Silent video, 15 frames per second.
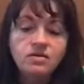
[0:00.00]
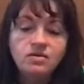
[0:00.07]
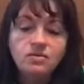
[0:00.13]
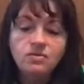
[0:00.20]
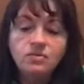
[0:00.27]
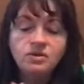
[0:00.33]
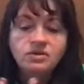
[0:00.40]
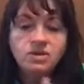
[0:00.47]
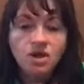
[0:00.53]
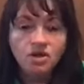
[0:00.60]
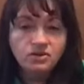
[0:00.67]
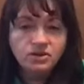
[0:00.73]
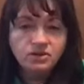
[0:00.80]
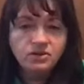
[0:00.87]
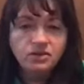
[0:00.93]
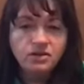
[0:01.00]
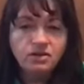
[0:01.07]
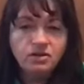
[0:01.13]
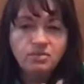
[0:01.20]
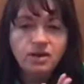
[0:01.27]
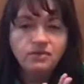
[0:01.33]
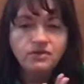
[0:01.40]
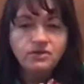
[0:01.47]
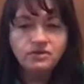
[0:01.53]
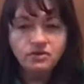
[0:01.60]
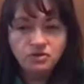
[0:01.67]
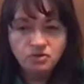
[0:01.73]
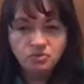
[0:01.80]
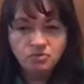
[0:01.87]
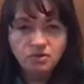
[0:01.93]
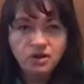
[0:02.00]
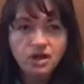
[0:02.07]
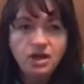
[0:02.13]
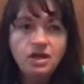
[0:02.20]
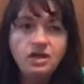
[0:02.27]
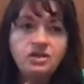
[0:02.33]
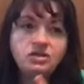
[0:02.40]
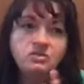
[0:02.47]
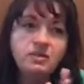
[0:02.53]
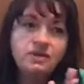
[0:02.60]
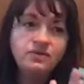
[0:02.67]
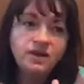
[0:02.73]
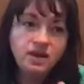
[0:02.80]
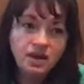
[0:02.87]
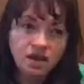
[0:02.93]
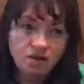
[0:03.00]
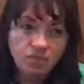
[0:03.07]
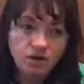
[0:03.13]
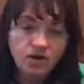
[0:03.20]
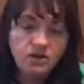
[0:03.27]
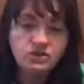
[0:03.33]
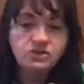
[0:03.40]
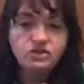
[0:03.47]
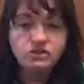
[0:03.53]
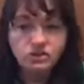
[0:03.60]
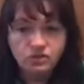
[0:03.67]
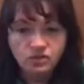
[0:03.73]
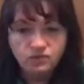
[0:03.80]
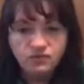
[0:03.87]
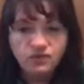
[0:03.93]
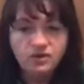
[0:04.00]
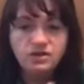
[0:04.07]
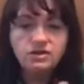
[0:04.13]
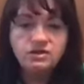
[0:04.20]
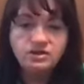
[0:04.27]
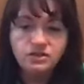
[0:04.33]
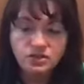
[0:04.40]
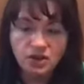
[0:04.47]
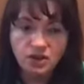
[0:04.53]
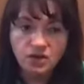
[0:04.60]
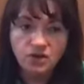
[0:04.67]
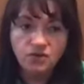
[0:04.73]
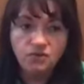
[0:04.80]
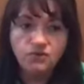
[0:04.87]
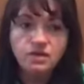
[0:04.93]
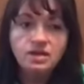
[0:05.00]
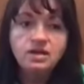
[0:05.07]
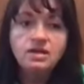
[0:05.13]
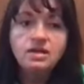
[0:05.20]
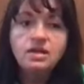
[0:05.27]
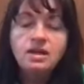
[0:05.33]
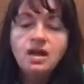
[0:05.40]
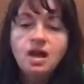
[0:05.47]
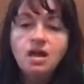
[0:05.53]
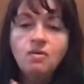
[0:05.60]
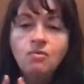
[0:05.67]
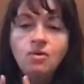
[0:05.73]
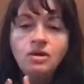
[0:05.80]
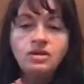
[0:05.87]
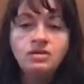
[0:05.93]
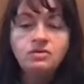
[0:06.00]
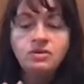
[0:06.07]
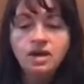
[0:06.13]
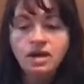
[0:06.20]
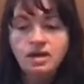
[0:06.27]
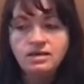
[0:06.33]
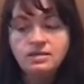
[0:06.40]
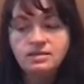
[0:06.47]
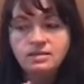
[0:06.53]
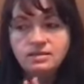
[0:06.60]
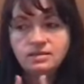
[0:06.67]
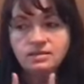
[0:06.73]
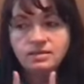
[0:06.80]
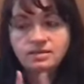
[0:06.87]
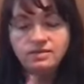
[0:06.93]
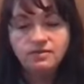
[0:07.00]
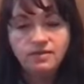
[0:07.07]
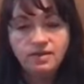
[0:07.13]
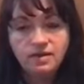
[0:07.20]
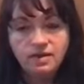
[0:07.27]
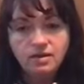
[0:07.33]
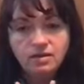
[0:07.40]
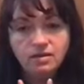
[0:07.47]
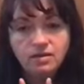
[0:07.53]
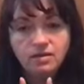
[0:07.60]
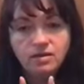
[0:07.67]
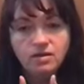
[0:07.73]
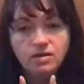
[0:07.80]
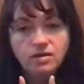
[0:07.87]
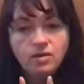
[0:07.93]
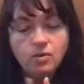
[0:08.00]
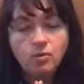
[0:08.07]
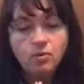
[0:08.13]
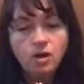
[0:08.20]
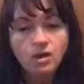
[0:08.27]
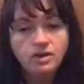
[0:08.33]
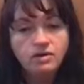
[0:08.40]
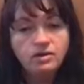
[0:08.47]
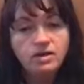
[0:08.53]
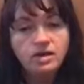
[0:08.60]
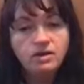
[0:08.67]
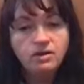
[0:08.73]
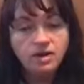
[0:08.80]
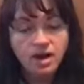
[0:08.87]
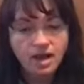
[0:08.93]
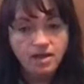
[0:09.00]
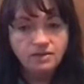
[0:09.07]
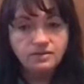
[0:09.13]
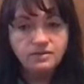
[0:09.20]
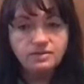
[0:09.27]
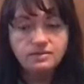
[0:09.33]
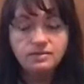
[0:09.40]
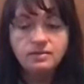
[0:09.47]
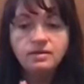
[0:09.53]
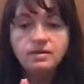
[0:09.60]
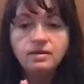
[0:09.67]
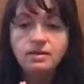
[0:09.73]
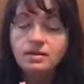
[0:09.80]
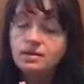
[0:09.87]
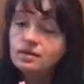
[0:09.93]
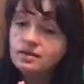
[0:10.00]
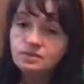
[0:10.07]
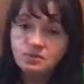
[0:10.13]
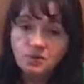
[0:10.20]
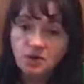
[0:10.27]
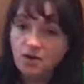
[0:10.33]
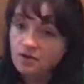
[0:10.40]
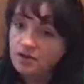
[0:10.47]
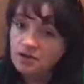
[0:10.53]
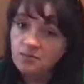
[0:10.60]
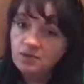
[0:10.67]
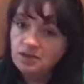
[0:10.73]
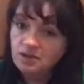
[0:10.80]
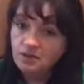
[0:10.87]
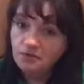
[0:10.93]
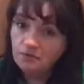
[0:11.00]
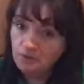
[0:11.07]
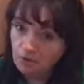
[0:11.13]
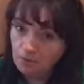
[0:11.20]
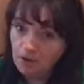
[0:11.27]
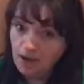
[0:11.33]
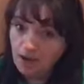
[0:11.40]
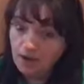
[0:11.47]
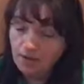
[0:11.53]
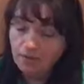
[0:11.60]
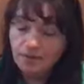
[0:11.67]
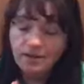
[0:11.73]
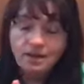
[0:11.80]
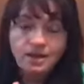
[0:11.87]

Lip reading: we talked earlier about the toothbrush, about the hairbrush, the loofah, the stove. I want you guys to think while you're at your house, because we're all going to be there for a while,